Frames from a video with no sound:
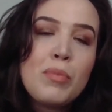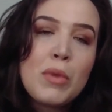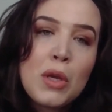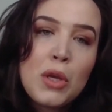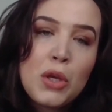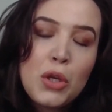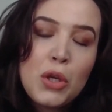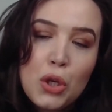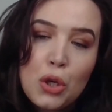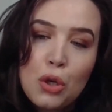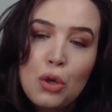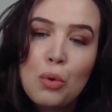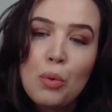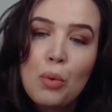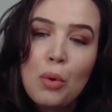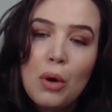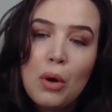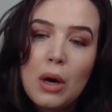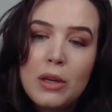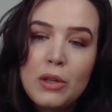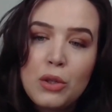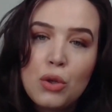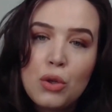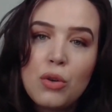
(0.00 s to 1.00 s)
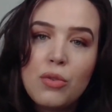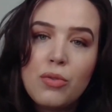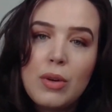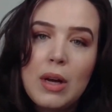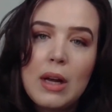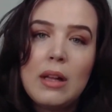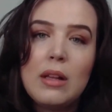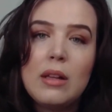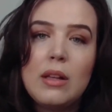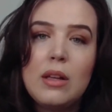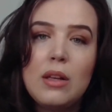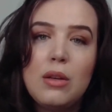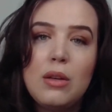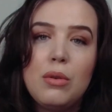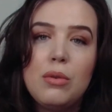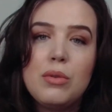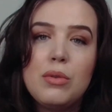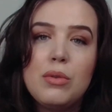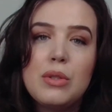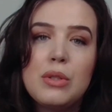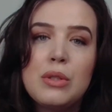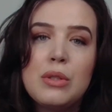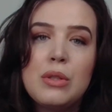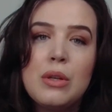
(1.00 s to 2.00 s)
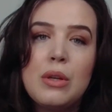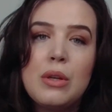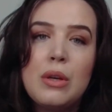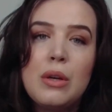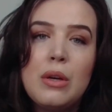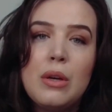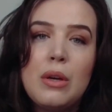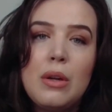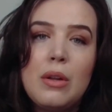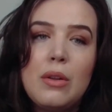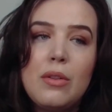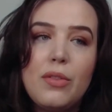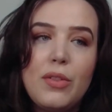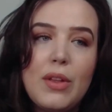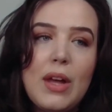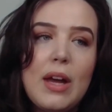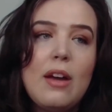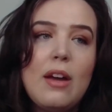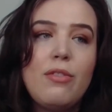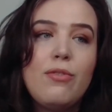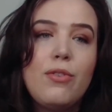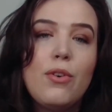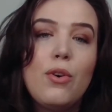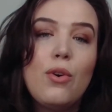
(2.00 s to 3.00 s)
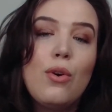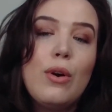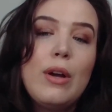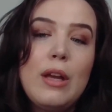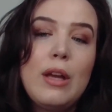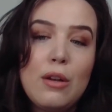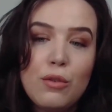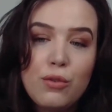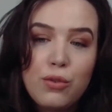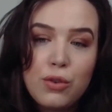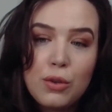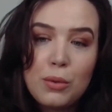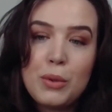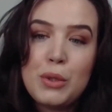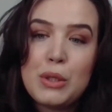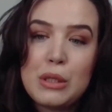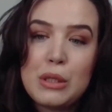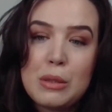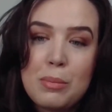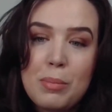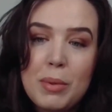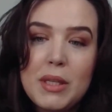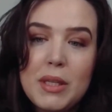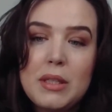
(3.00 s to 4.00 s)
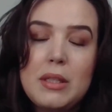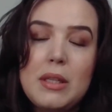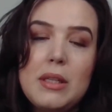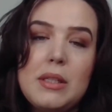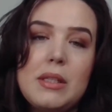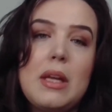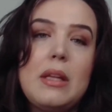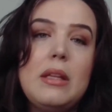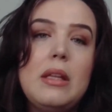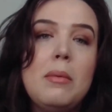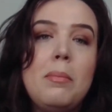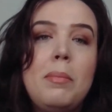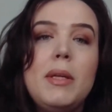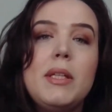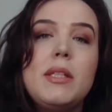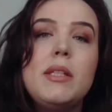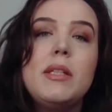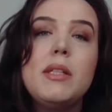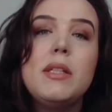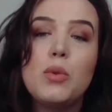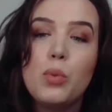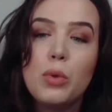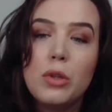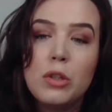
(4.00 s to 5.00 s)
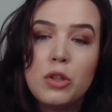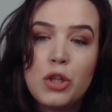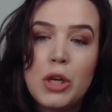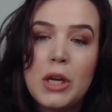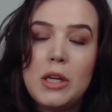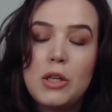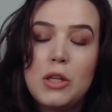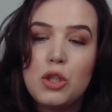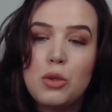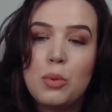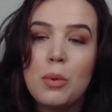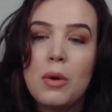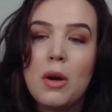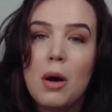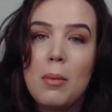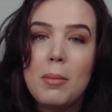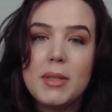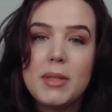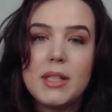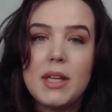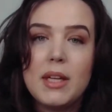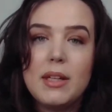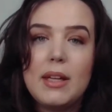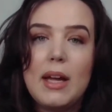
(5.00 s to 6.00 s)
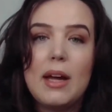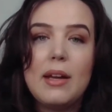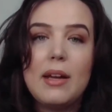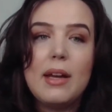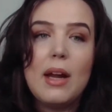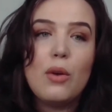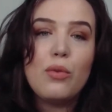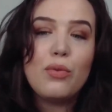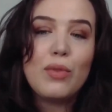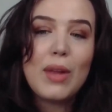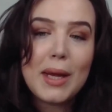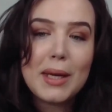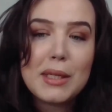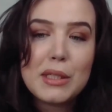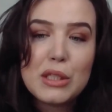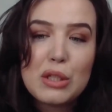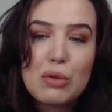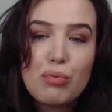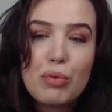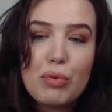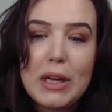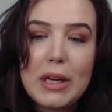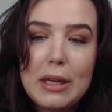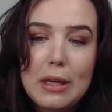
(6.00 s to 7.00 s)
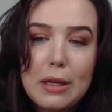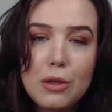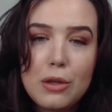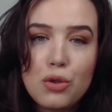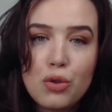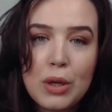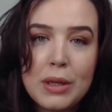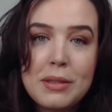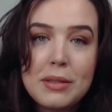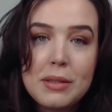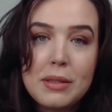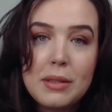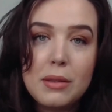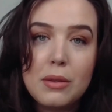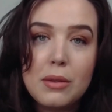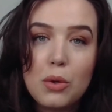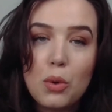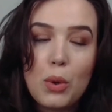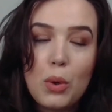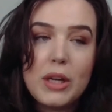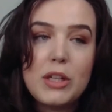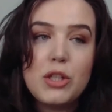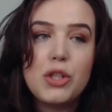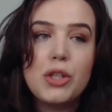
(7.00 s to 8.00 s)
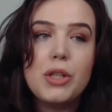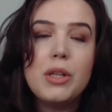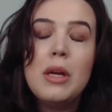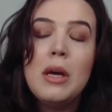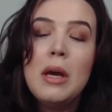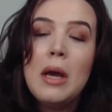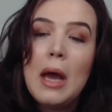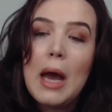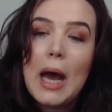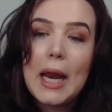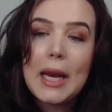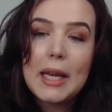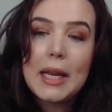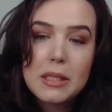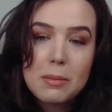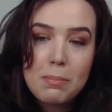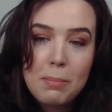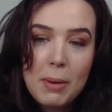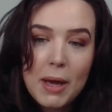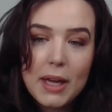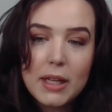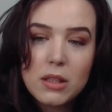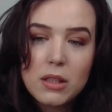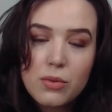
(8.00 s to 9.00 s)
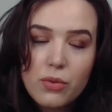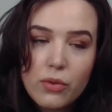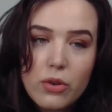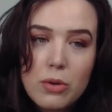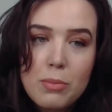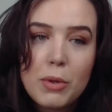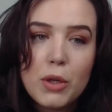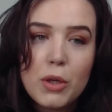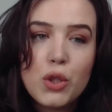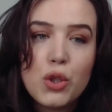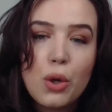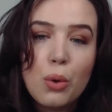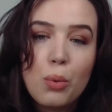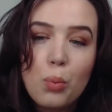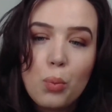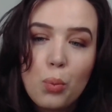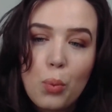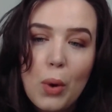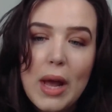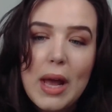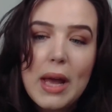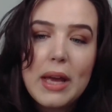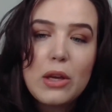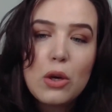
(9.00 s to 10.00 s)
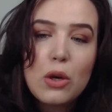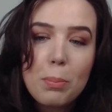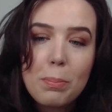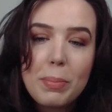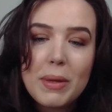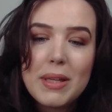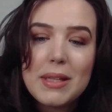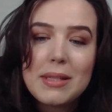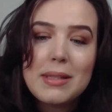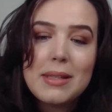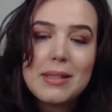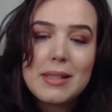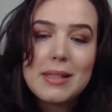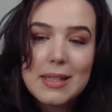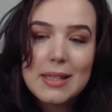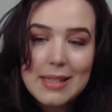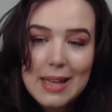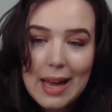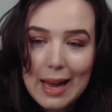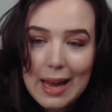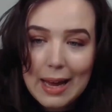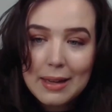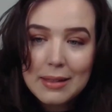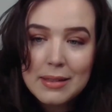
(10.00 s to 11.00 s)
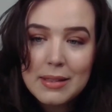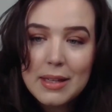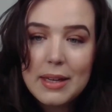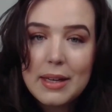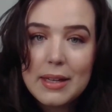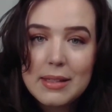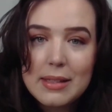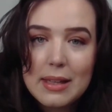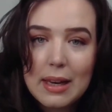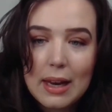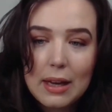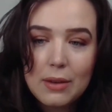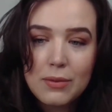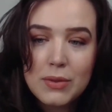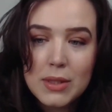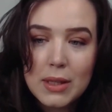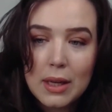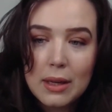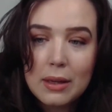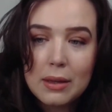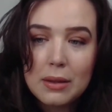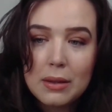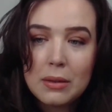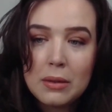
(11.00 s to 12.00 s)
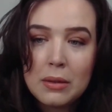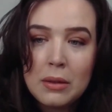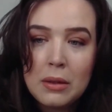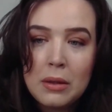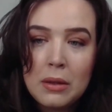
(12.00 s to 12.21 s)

you and your values therefore influence the business and the business will change to accommodate that. Now, that is a really interesting question, and it depends very much on where your business is at in its life cycle.